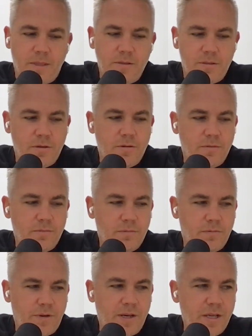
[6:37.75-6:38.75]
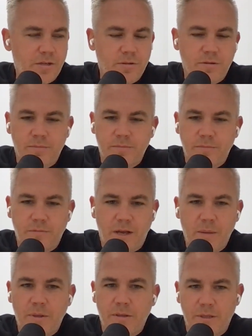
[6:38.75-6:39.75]
So financial
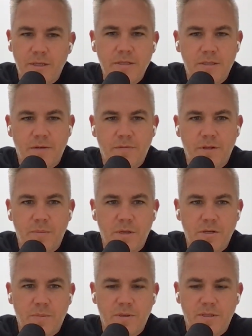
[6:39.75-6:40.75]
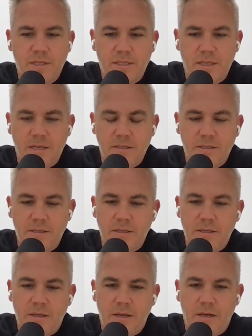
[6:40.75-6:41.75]
viability is definitely a measurement of success.
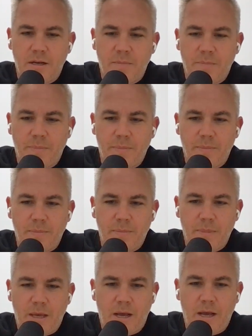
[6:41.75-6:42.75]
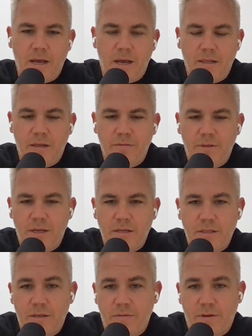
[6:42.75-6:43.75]
I love the
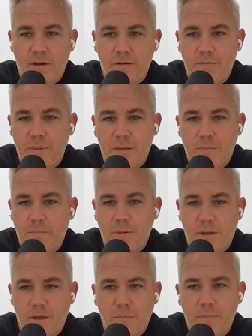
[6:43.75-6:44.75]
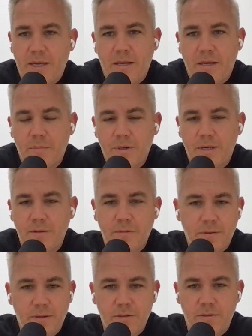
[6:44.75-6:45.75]
idea of being like a big company.
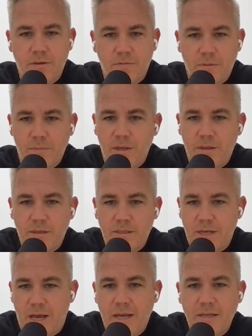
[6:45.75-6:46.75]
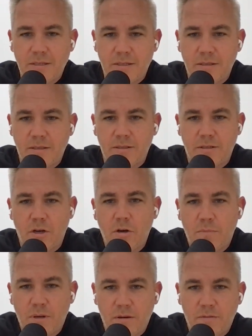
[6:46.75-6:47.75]
And so for me, the size, the
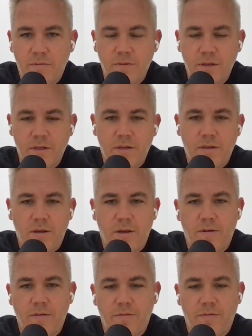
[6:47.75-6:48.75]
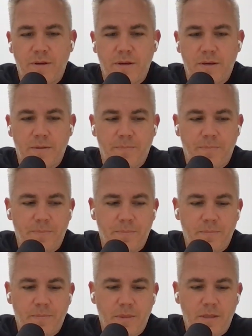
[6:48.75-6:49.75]
scope of
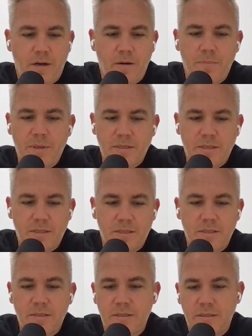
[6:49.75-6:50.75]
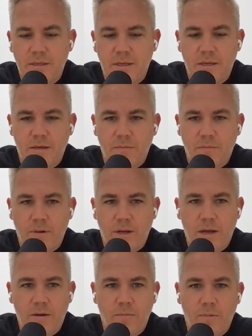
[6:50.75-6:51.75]
our businesses and
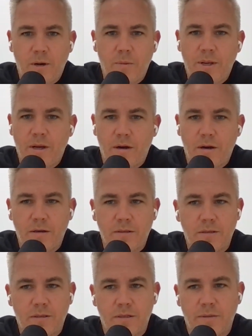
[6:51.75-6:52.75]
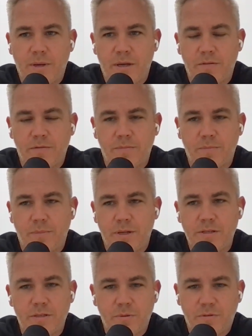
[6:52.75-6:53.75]
where we are and the amount of
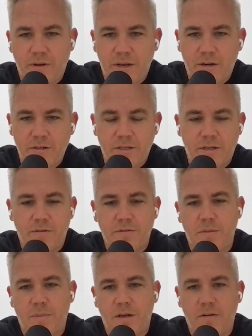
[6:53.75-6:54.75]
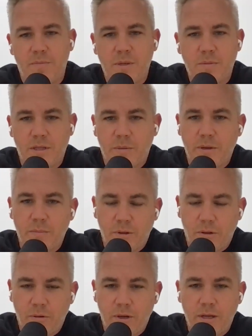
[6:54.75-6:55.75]
places we find ourselves, the amount of people that we
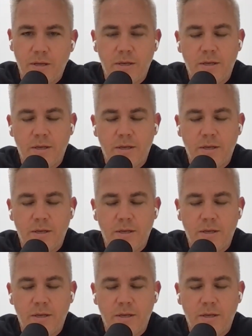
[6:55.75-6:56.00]
employ,